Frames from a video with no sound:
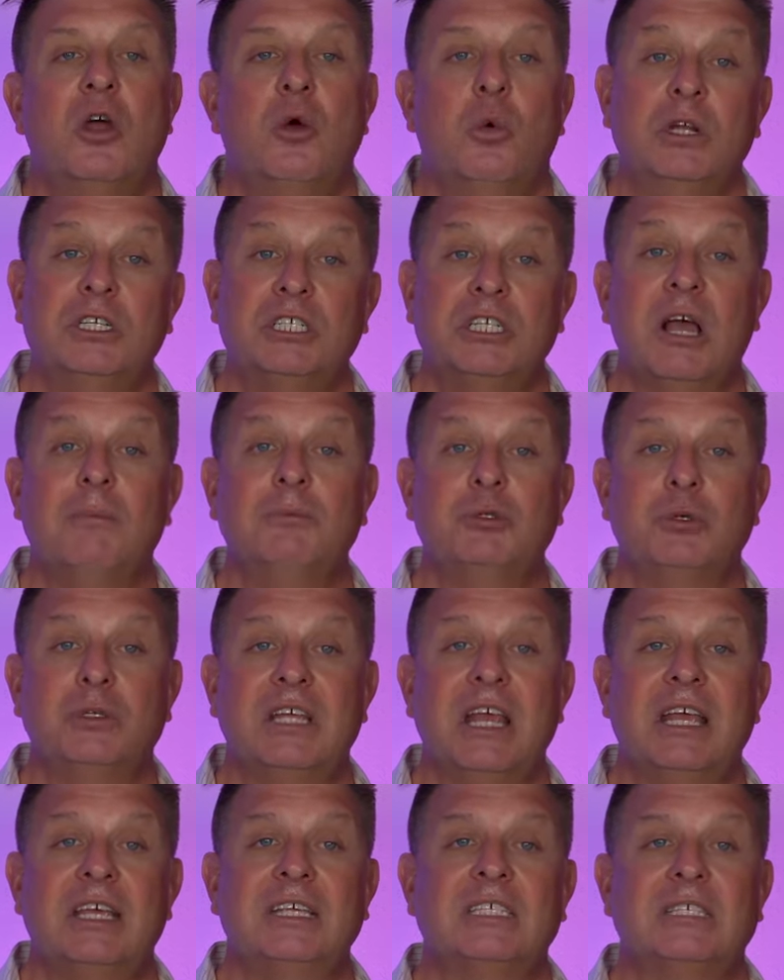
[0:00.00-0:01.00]
which comes with
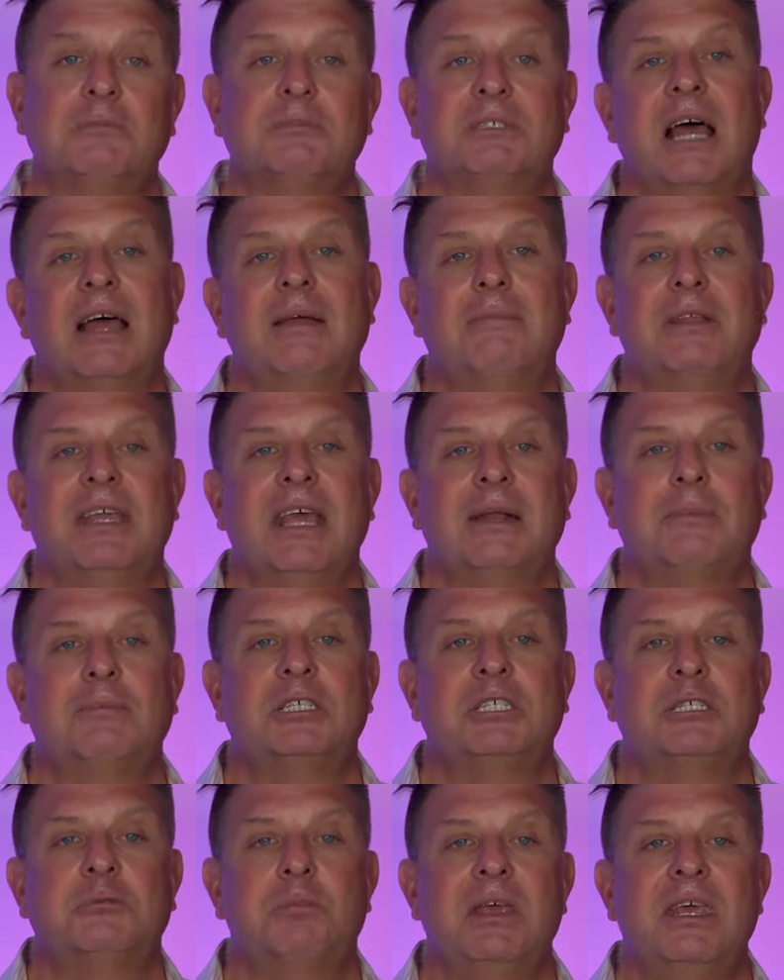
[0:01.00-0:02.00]
taking some time to get up to
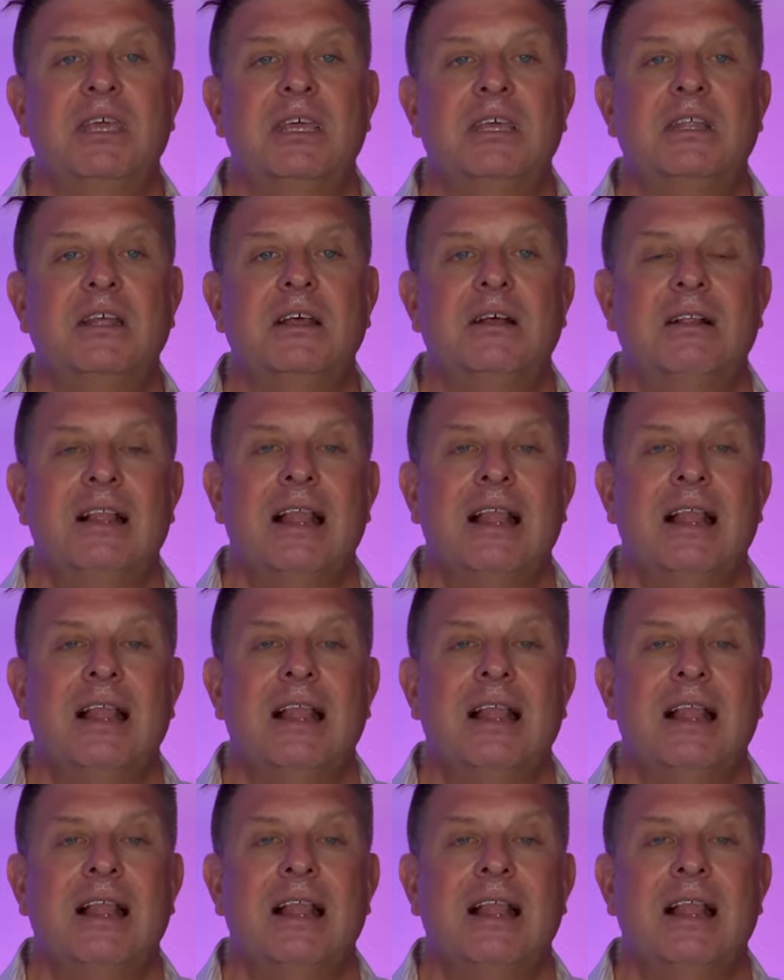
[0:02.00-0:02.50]
speed.